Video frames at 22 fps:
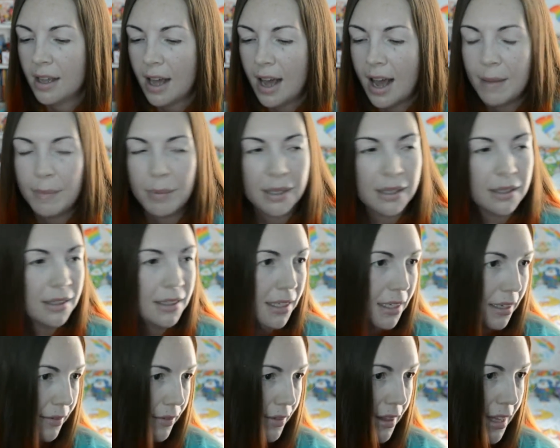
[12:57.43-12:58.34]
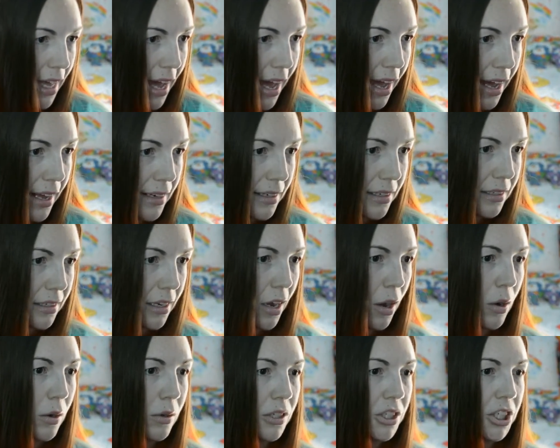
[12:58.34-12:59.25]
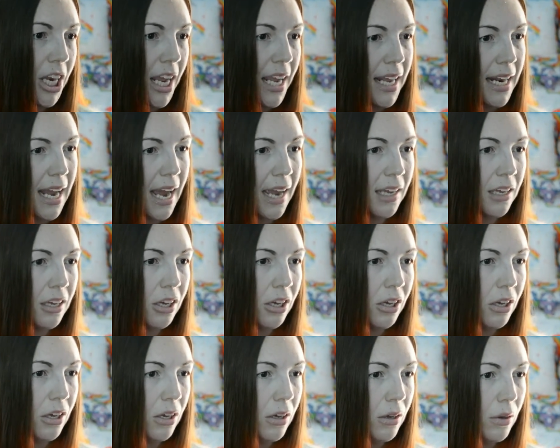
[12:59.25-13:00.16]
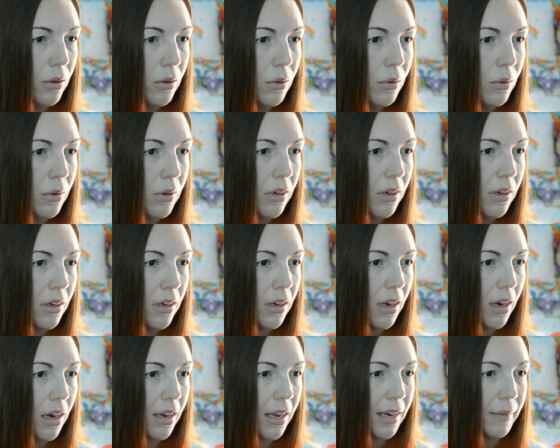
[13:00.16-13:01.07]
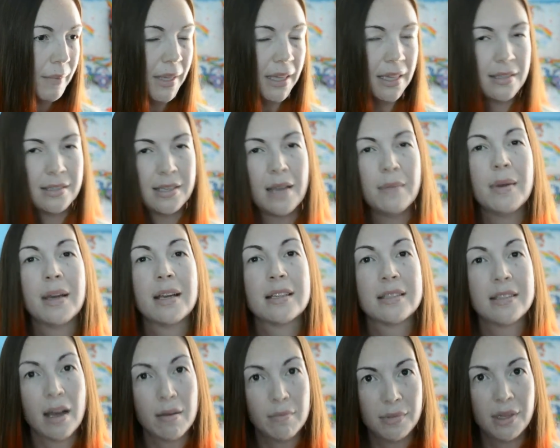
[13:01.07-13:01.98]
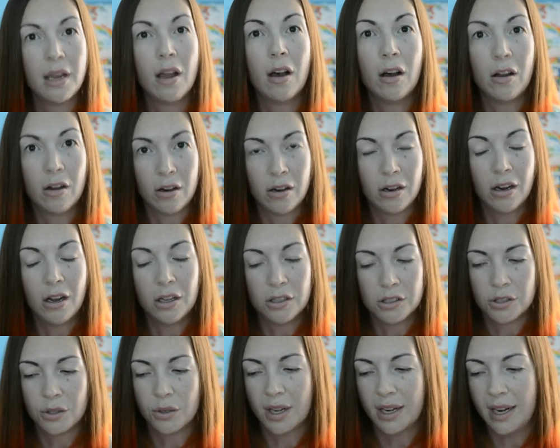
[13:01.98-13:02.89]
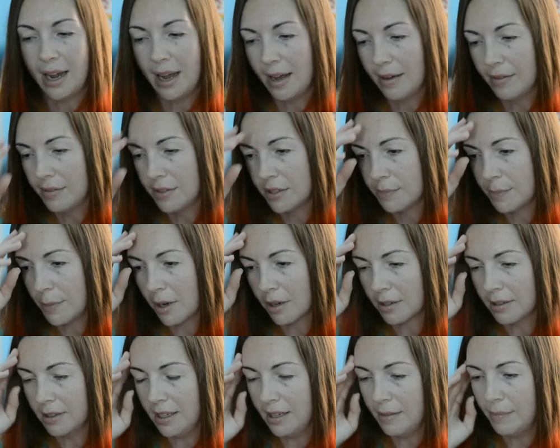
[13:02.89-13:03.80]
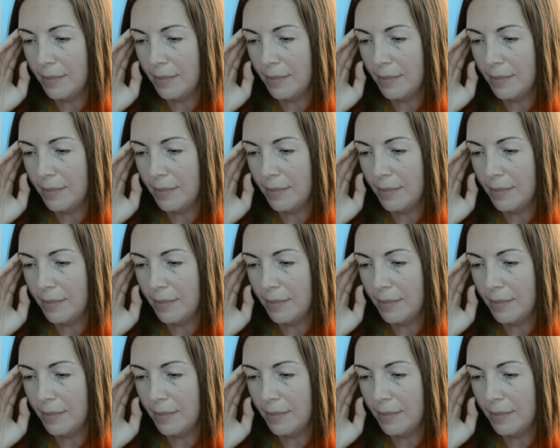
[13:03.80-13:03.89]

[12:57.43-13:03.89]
I believe that OJ and IQ are going to be the same, except they are also going to have sparkly